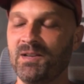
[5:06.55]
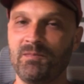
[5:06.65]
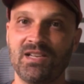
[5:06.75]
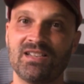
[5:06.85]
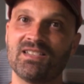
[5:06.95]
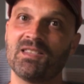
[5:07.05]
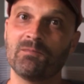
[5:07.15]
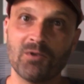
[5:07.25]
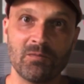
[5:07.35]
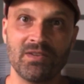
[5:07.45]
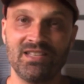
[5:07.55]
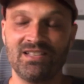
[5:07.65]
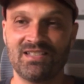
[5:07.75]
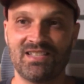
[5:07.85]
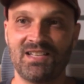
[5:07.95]
because in the moment the
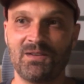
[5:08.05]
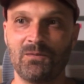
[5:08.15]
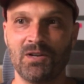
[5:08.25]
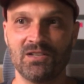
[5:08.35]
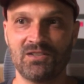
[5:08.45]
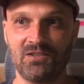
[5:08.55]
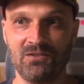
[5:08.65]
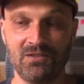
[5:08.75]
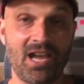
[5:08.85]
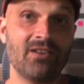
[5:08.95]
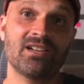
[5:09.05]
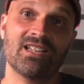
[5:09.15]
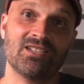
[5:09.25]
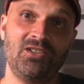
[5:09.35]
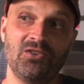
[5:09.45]
incentive was to tout it
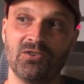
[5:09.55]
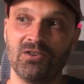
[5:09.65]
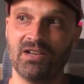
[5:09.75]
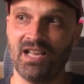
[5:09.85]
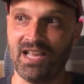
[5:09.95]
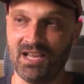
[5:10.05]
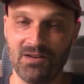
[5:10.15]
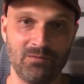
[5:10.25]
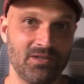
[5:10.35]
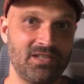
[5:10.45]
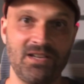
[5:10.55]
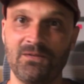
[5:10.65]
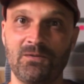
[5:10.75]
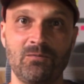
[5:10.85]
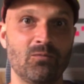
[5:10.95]
as a cure and
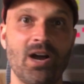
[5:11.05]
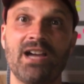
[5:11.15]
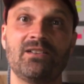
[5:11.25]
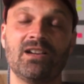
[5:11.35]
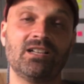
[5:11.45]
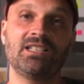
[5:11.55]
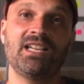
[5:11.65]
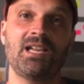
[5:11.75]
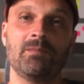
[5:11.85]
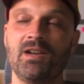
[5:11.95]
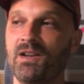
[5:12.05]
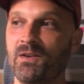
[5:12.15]
receive wide acclaim